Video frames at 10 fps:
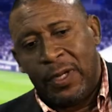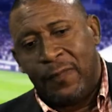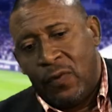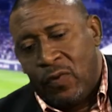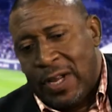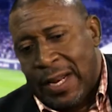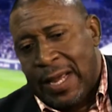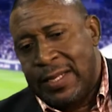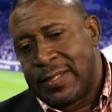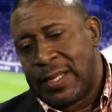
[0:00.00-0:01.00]
if you
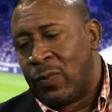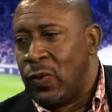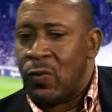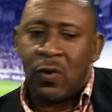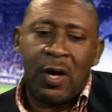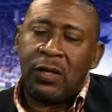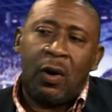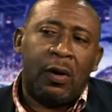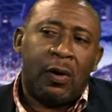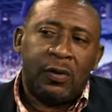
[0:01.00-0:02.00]
realize that we were on a
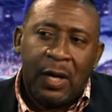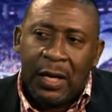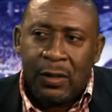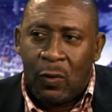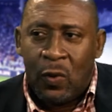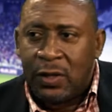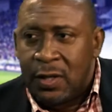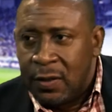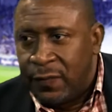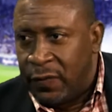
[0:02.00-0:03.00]
downward
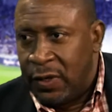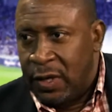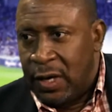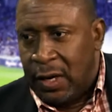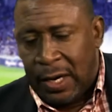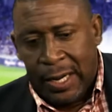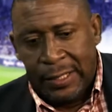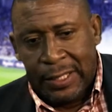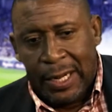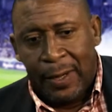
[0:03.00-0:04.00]
curve, right?
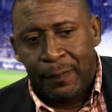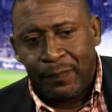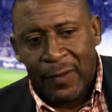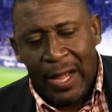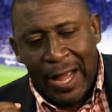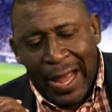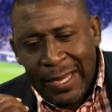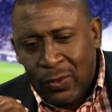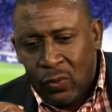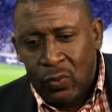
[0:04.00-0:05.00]
I
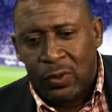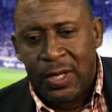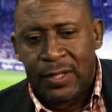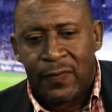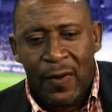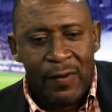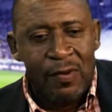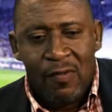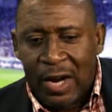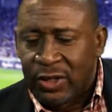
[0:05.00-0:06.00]
do things very
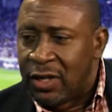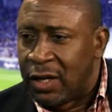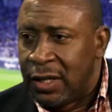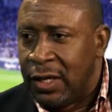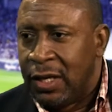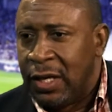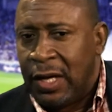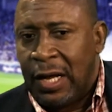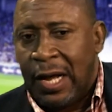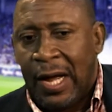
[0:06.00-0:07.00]
rationally,
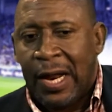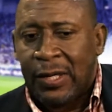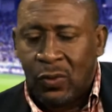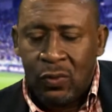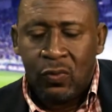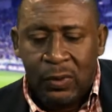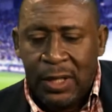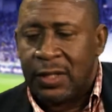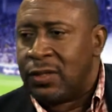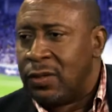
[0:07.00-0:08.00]
and I don't do
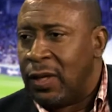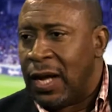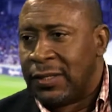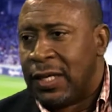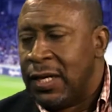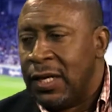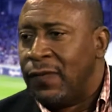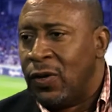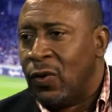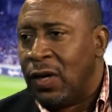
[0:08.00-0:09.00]
things as an
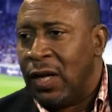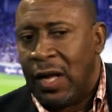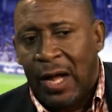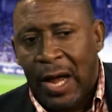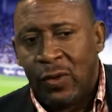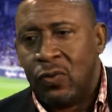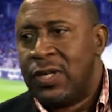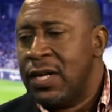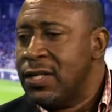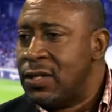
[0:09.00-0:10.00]
individual. I do
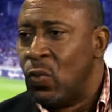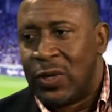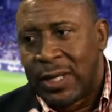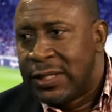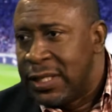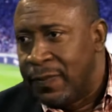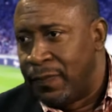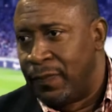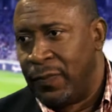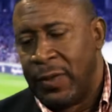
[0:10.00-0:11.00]
things with a team.
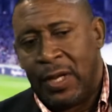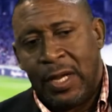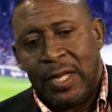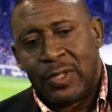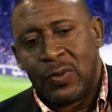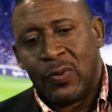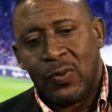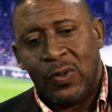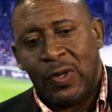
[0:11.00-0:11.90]
So